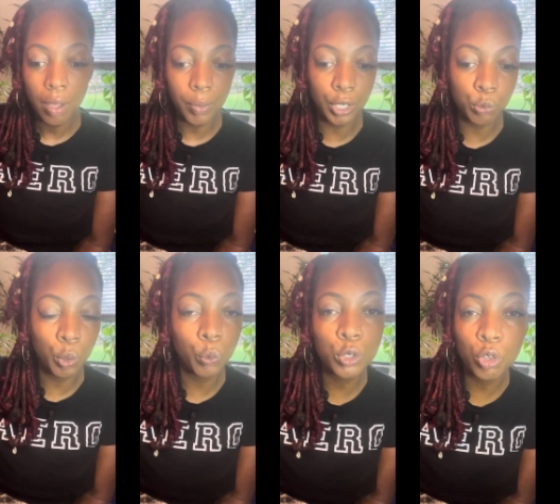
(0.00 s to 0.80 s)
Because
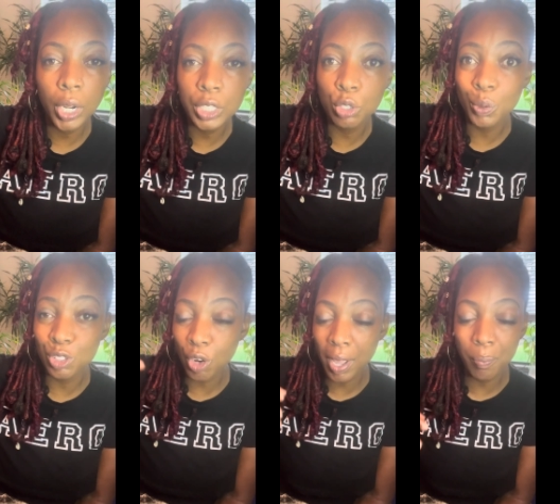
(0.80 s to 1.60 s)
what we're trying to
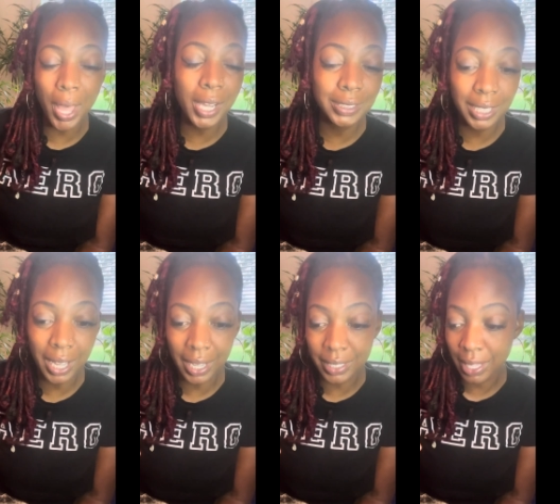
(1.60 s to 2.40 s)
attract back to
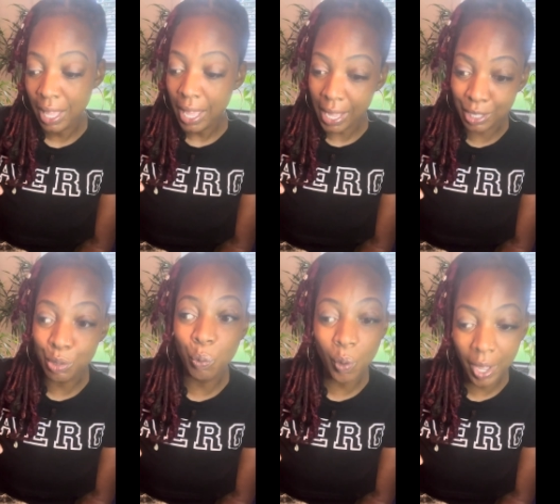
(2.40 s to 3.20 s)
us is
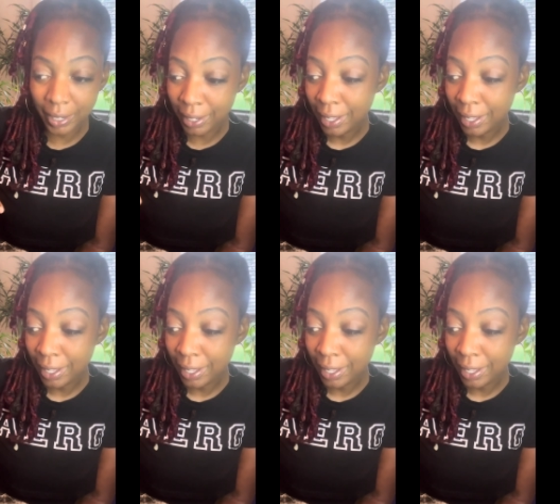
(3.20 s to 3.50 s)
what